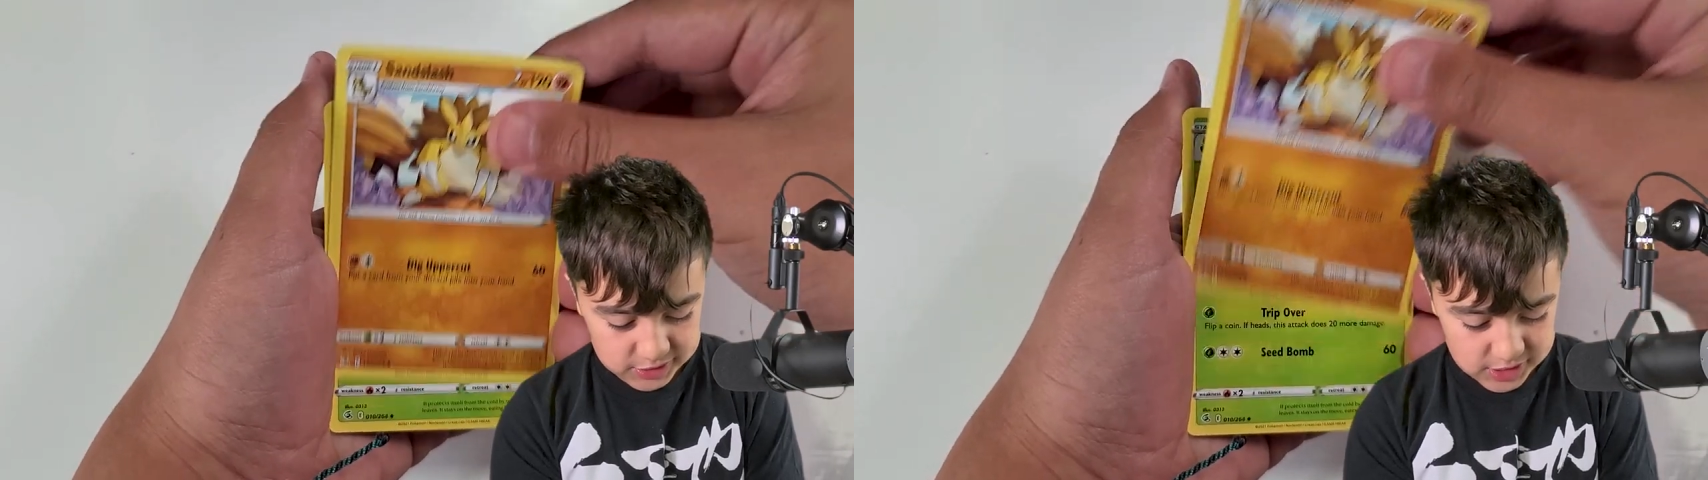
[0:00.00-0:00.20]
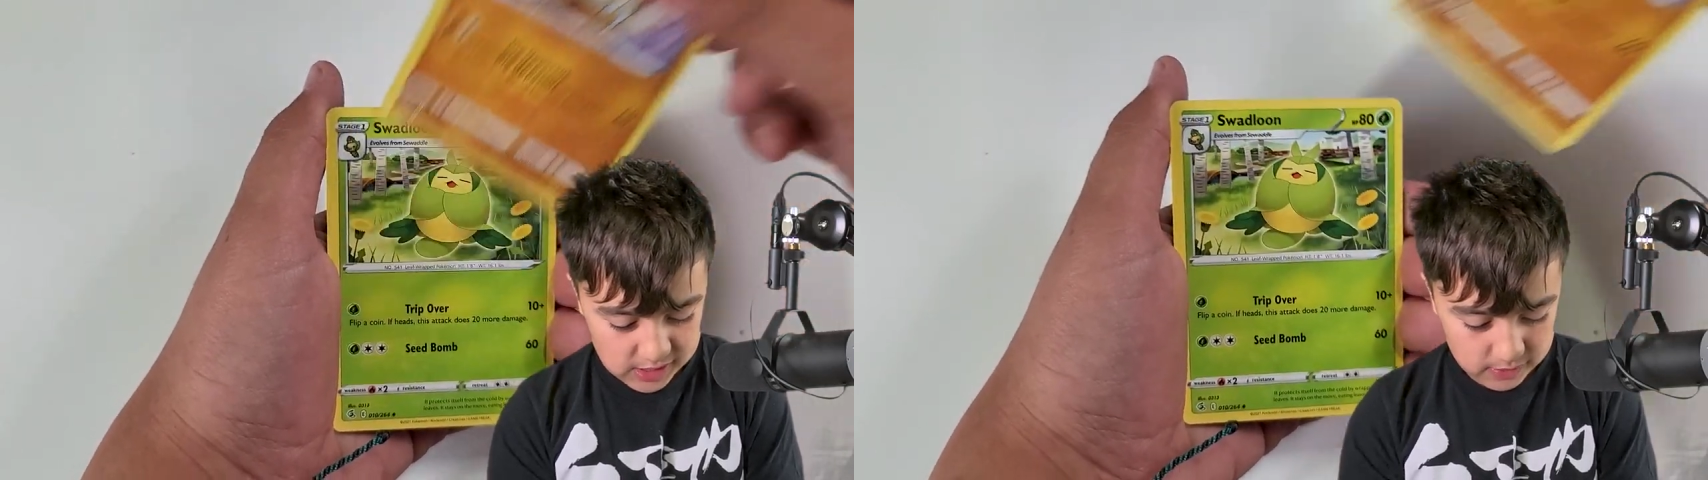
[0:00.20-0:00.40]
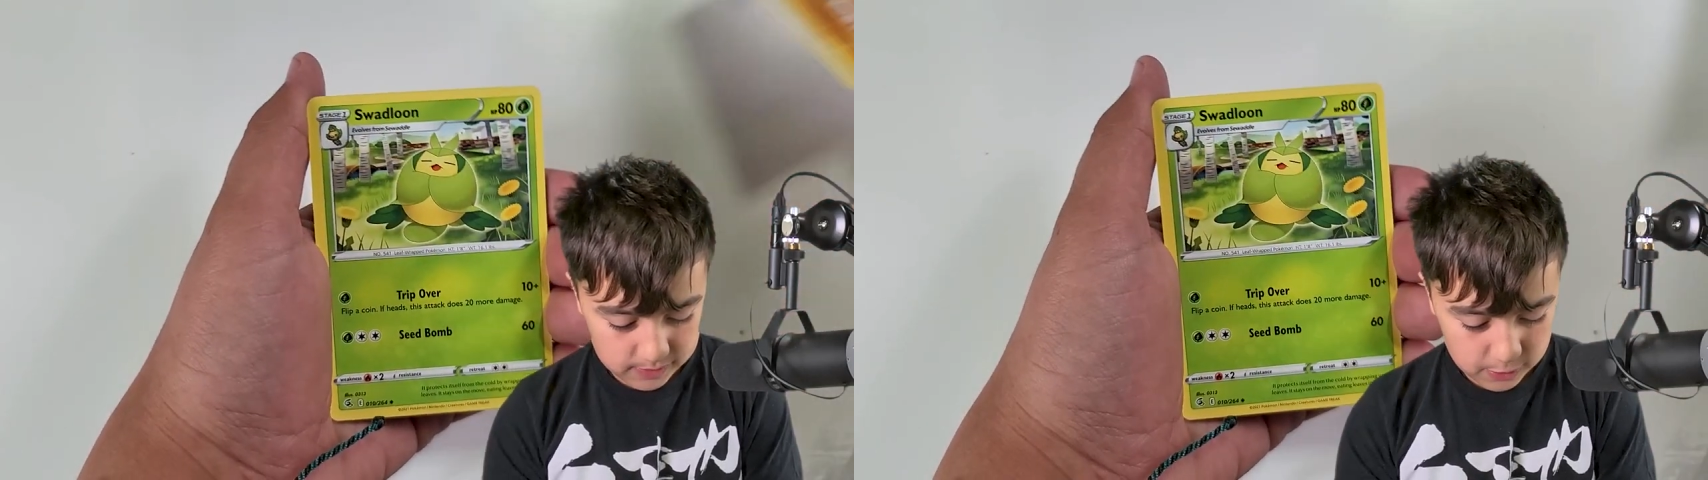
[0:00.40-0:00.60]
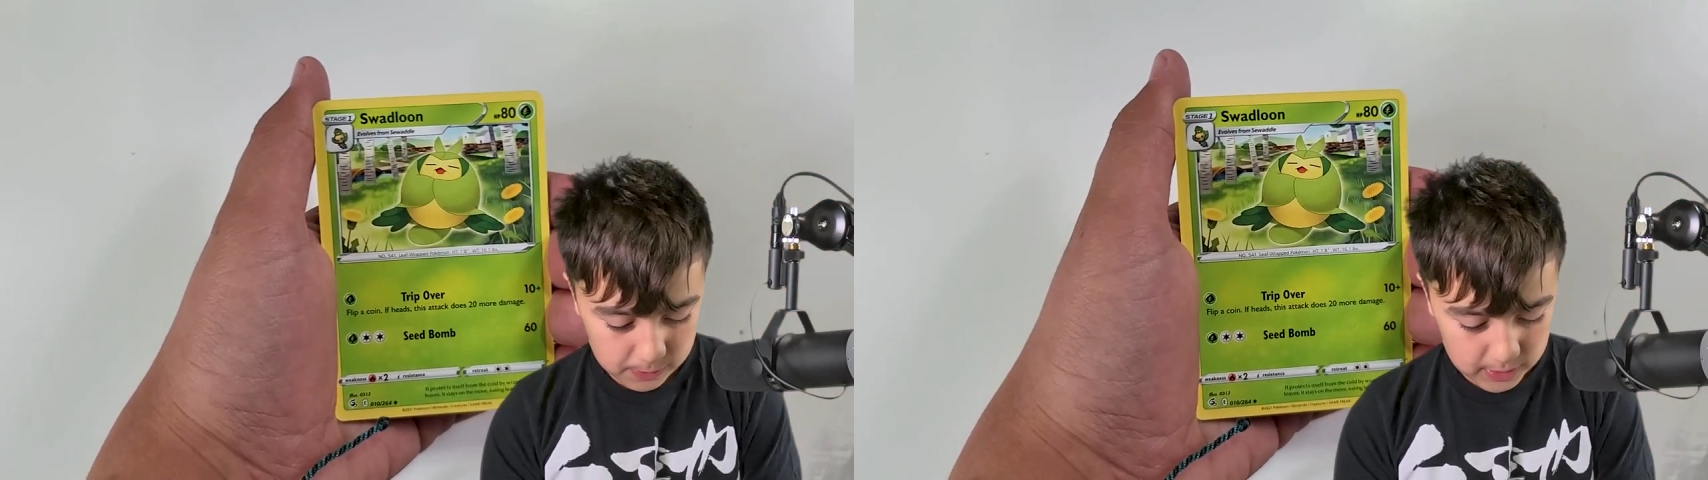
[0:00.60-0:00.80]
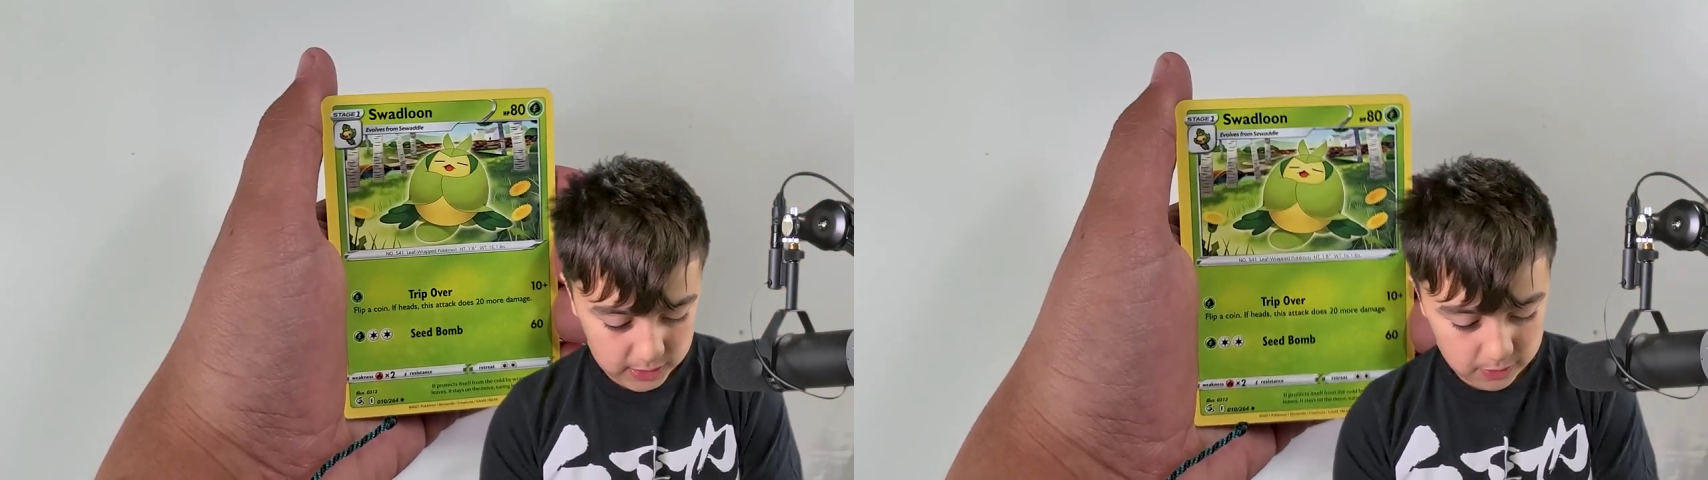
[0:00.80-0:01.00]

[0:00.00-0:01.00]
just caught one in Pokemon